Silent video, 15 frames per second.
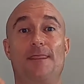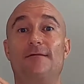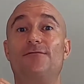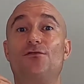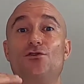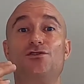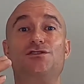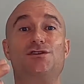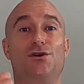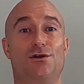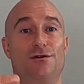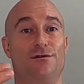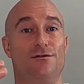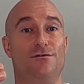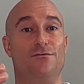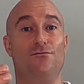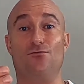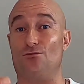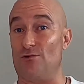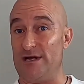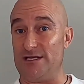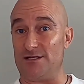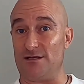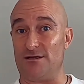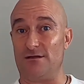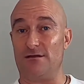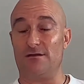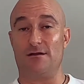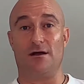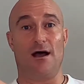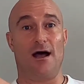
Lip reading: for a certain reason,